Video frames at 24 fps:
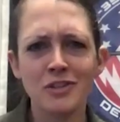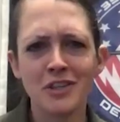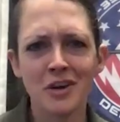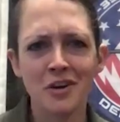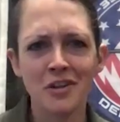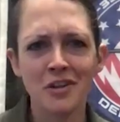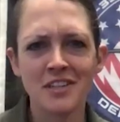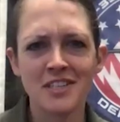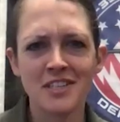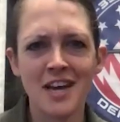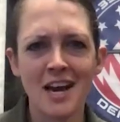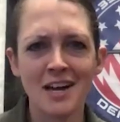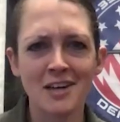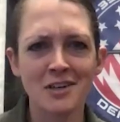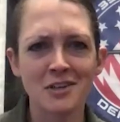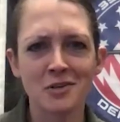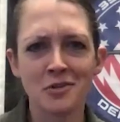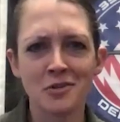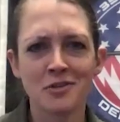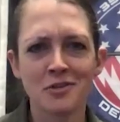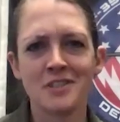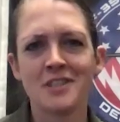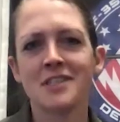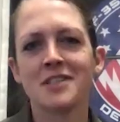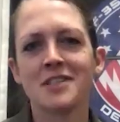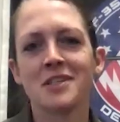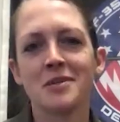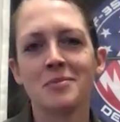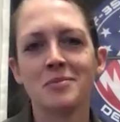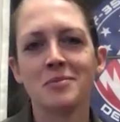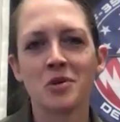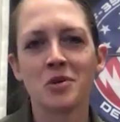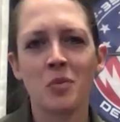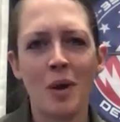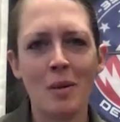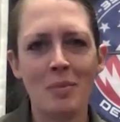all the tactical
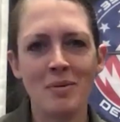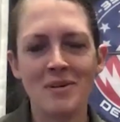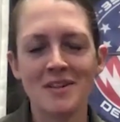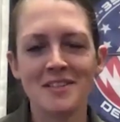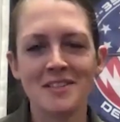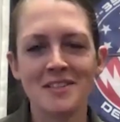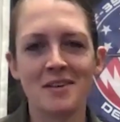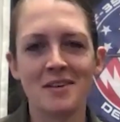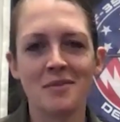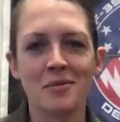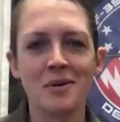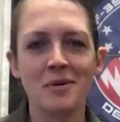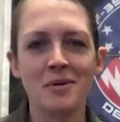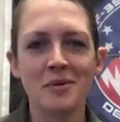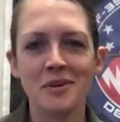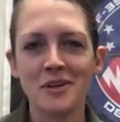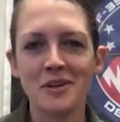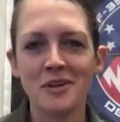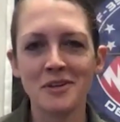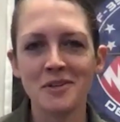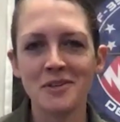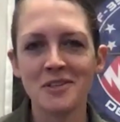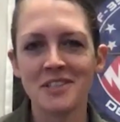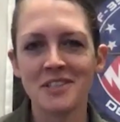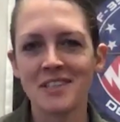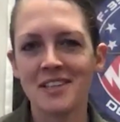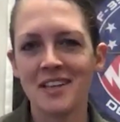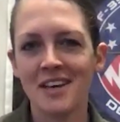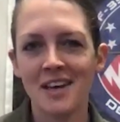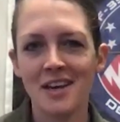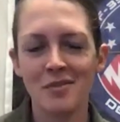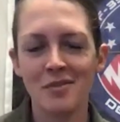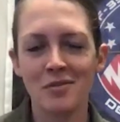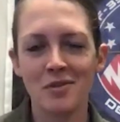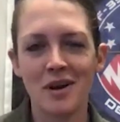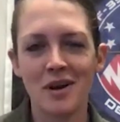systems or weapons that we would use
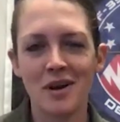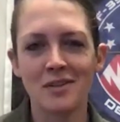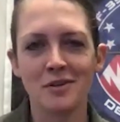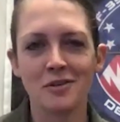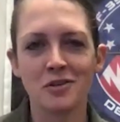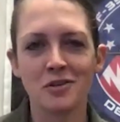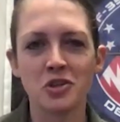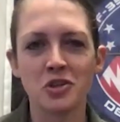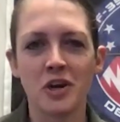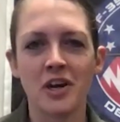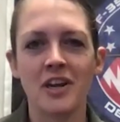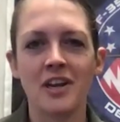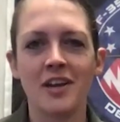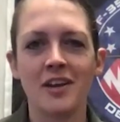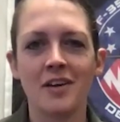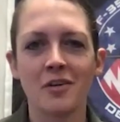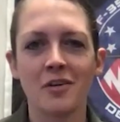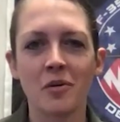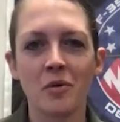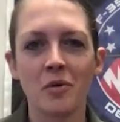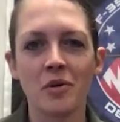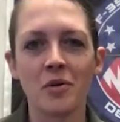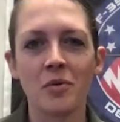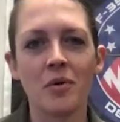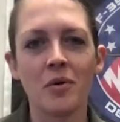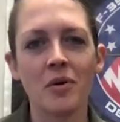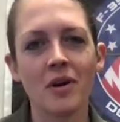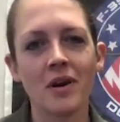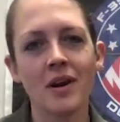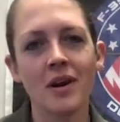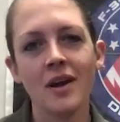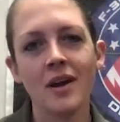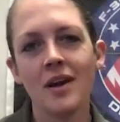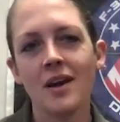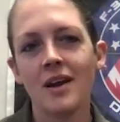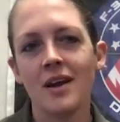if we're out there training or going to
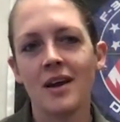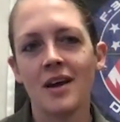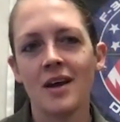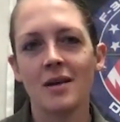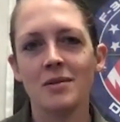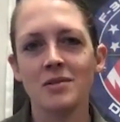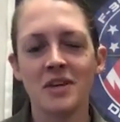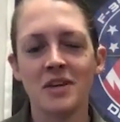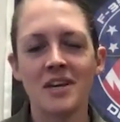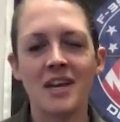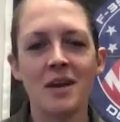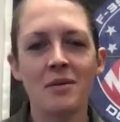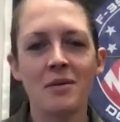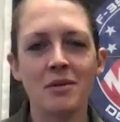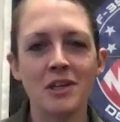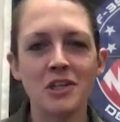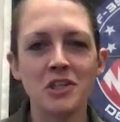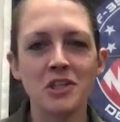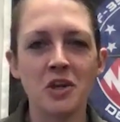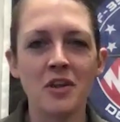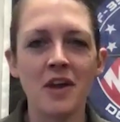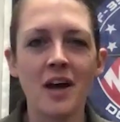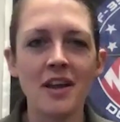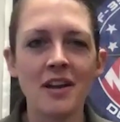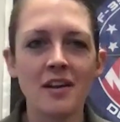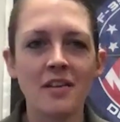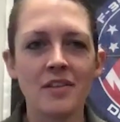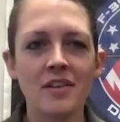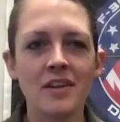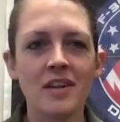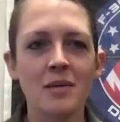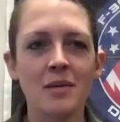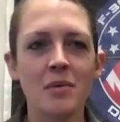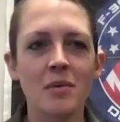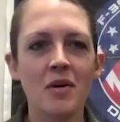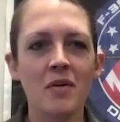war. So I can't really show that in the
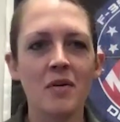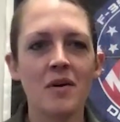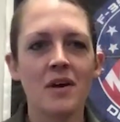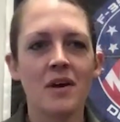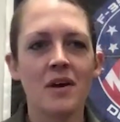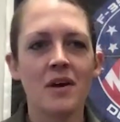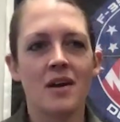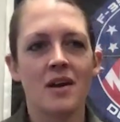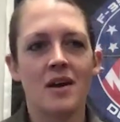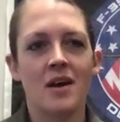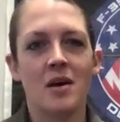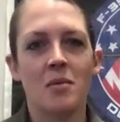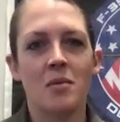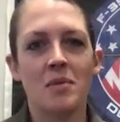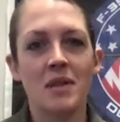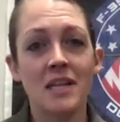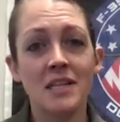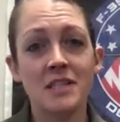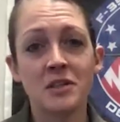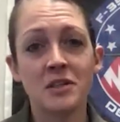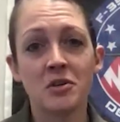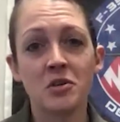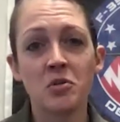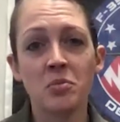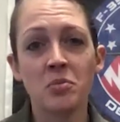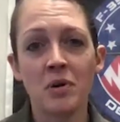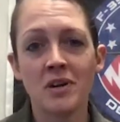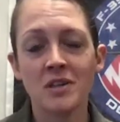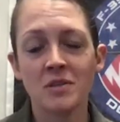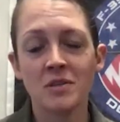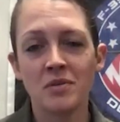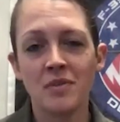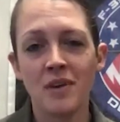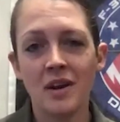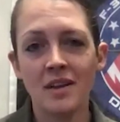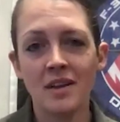demo. But that's the cool part
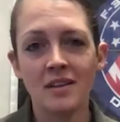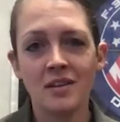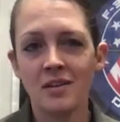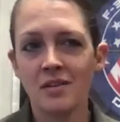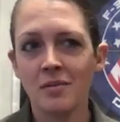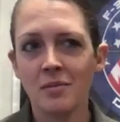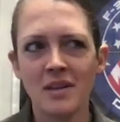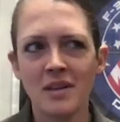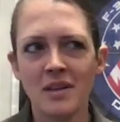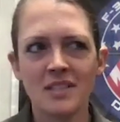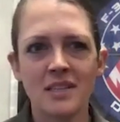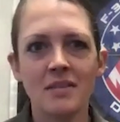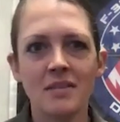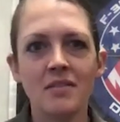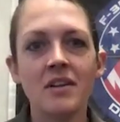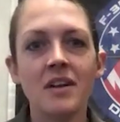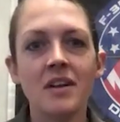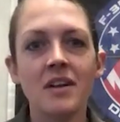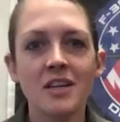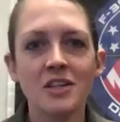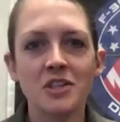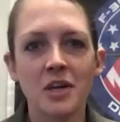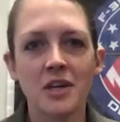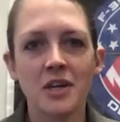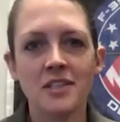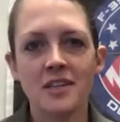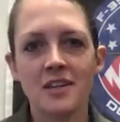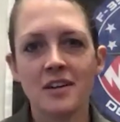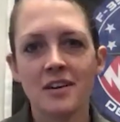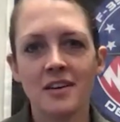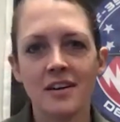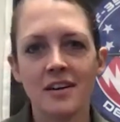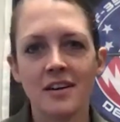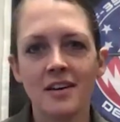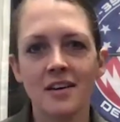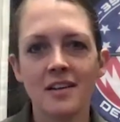is we've got, about 78 jets
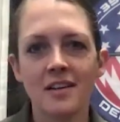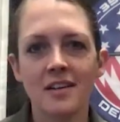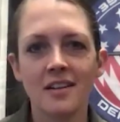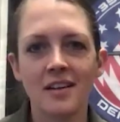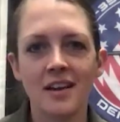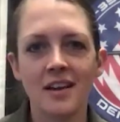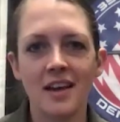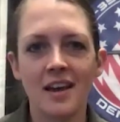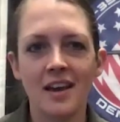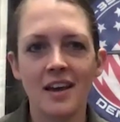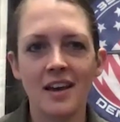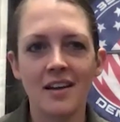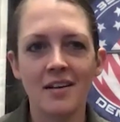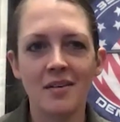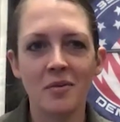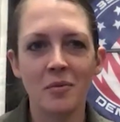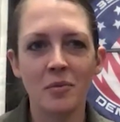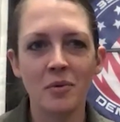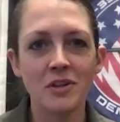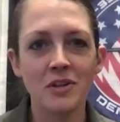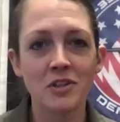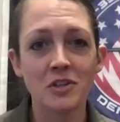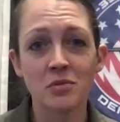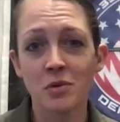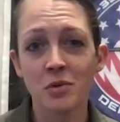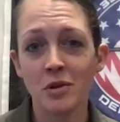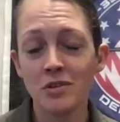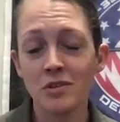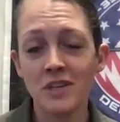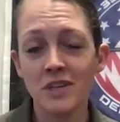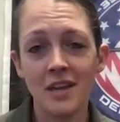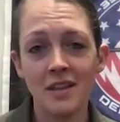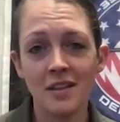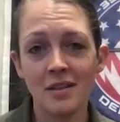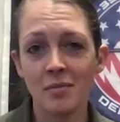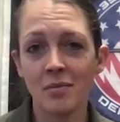here at Hill, and we just
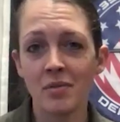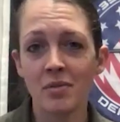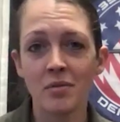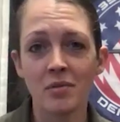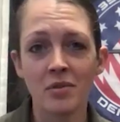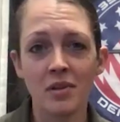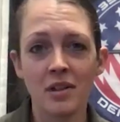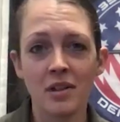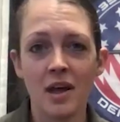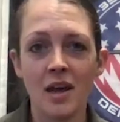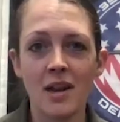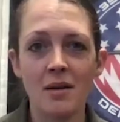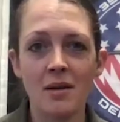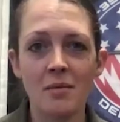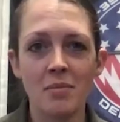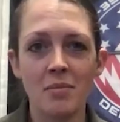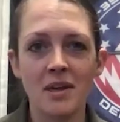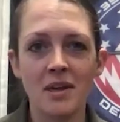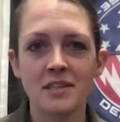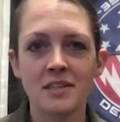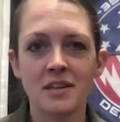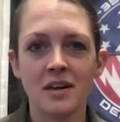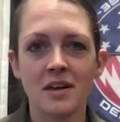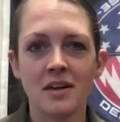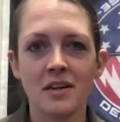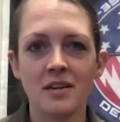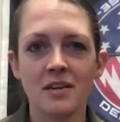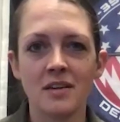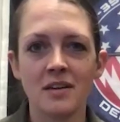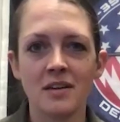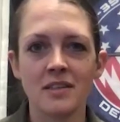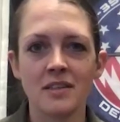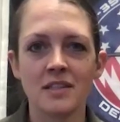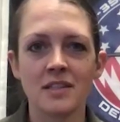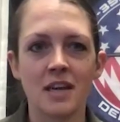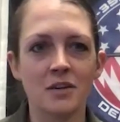rotate them through the lineup based
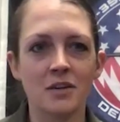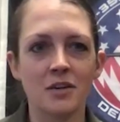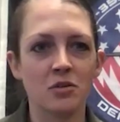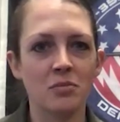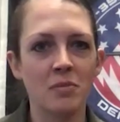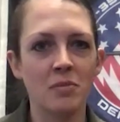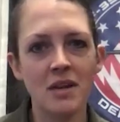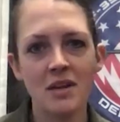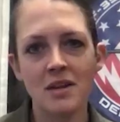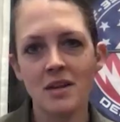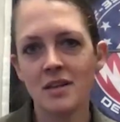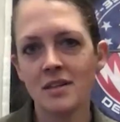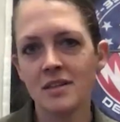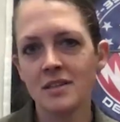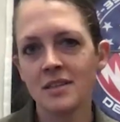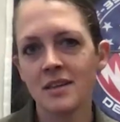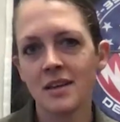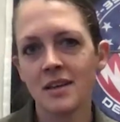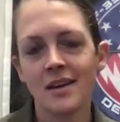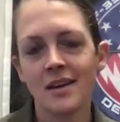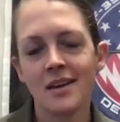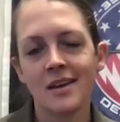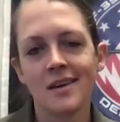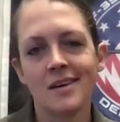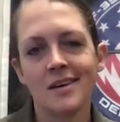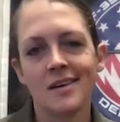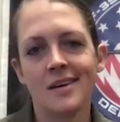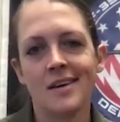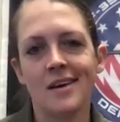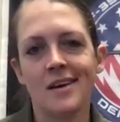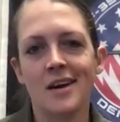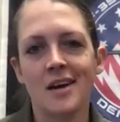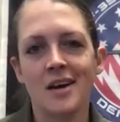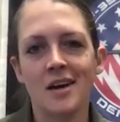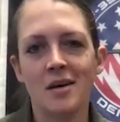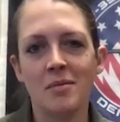on scheduled maintenance,
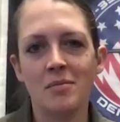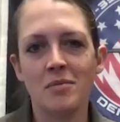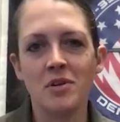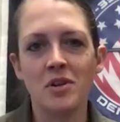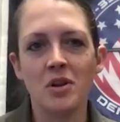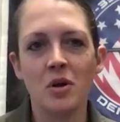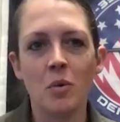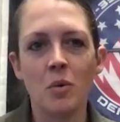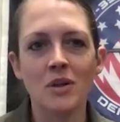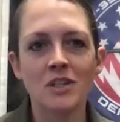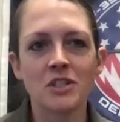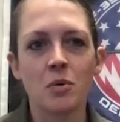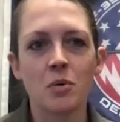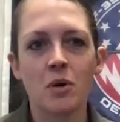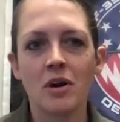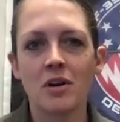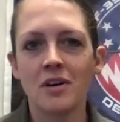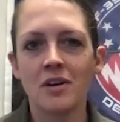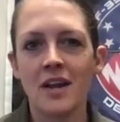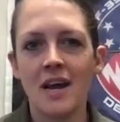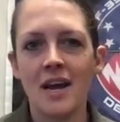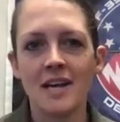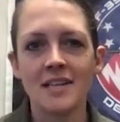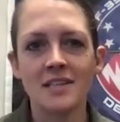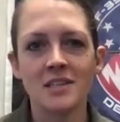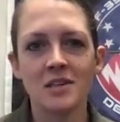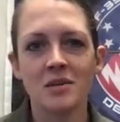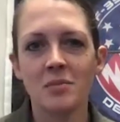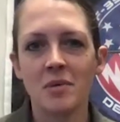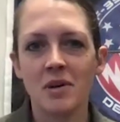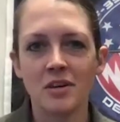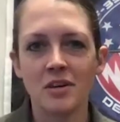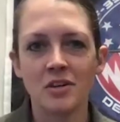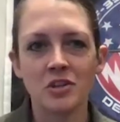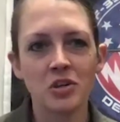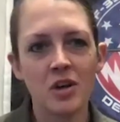what squadron has them
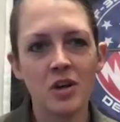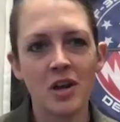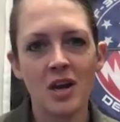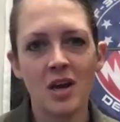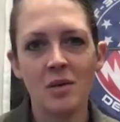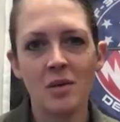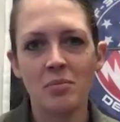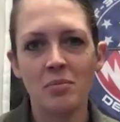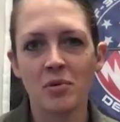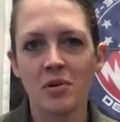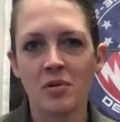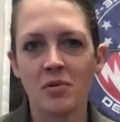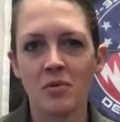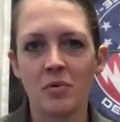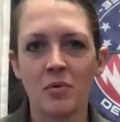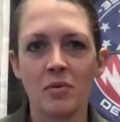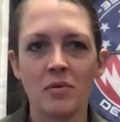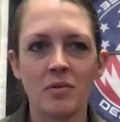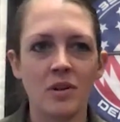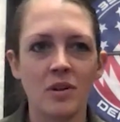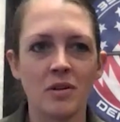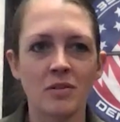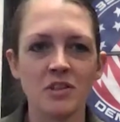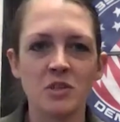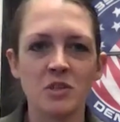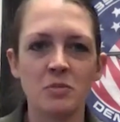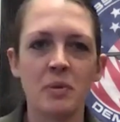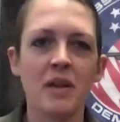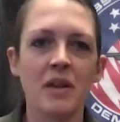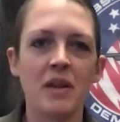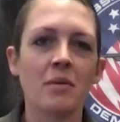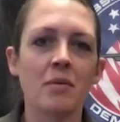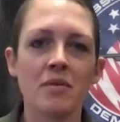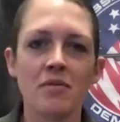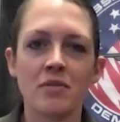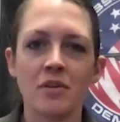on a trip or,
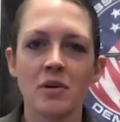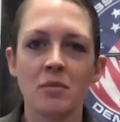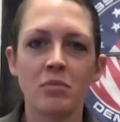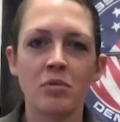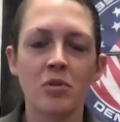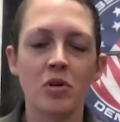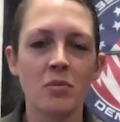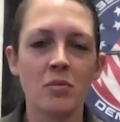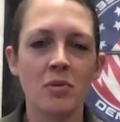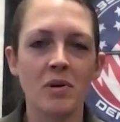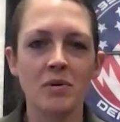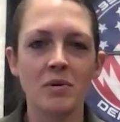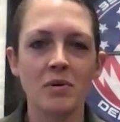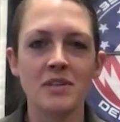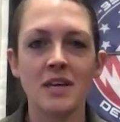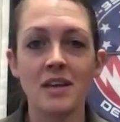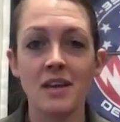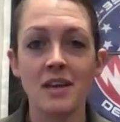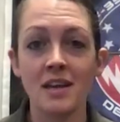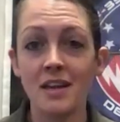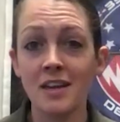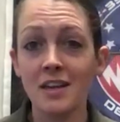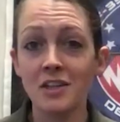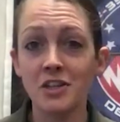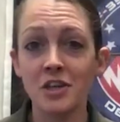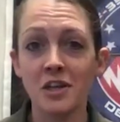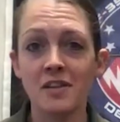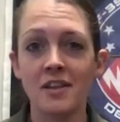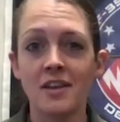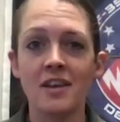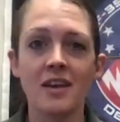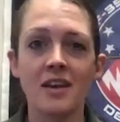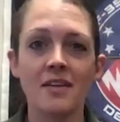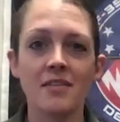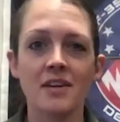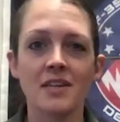spinning them up for deployment. We take any jet
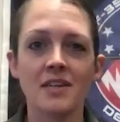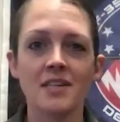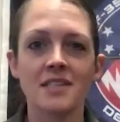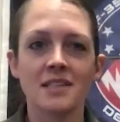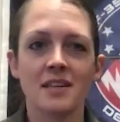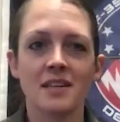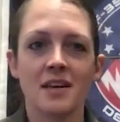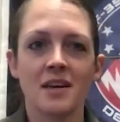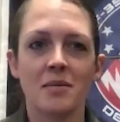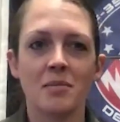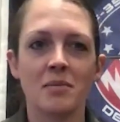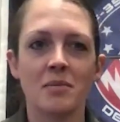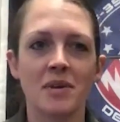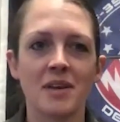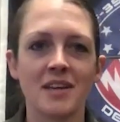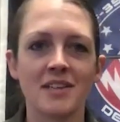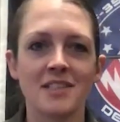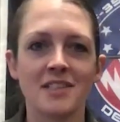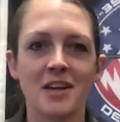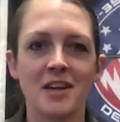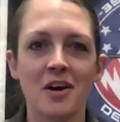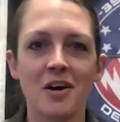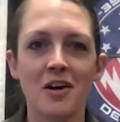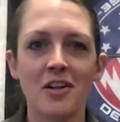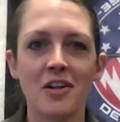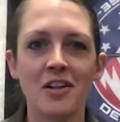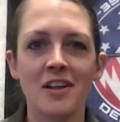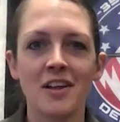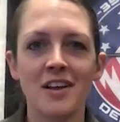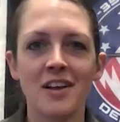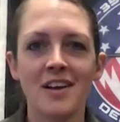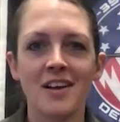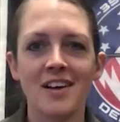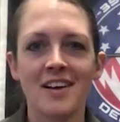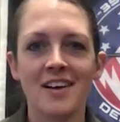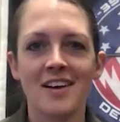they give us because they all
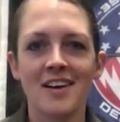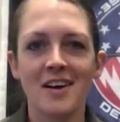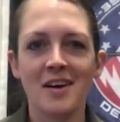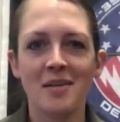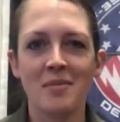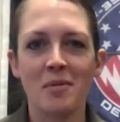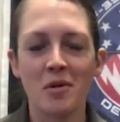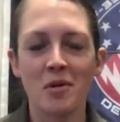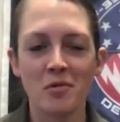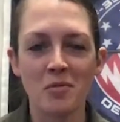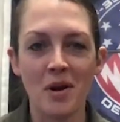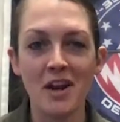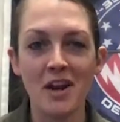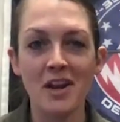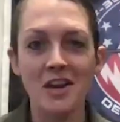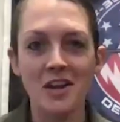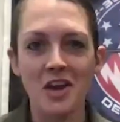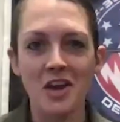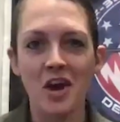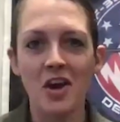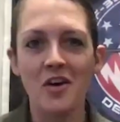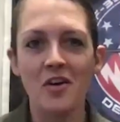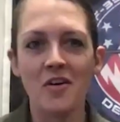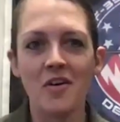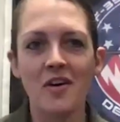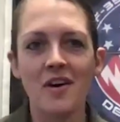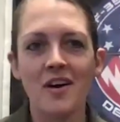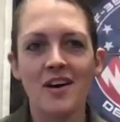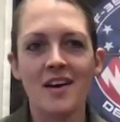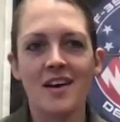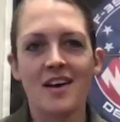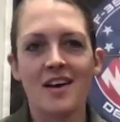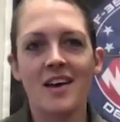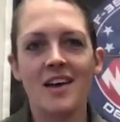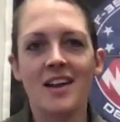are ready to go at